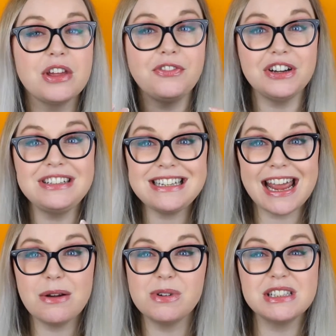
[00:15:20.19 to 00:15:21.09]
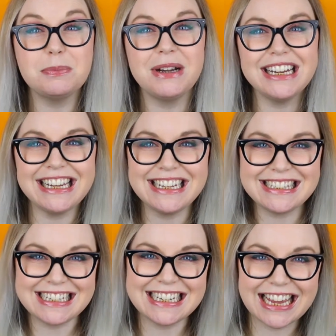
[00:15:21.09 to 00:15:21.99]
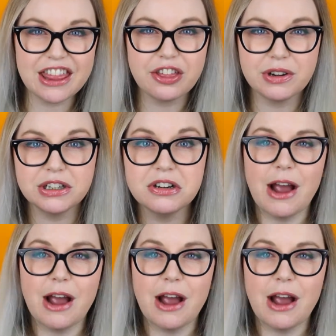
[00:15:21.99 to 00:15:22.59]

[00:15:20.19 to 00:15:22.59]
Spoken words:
The first day was pretty easy to get through.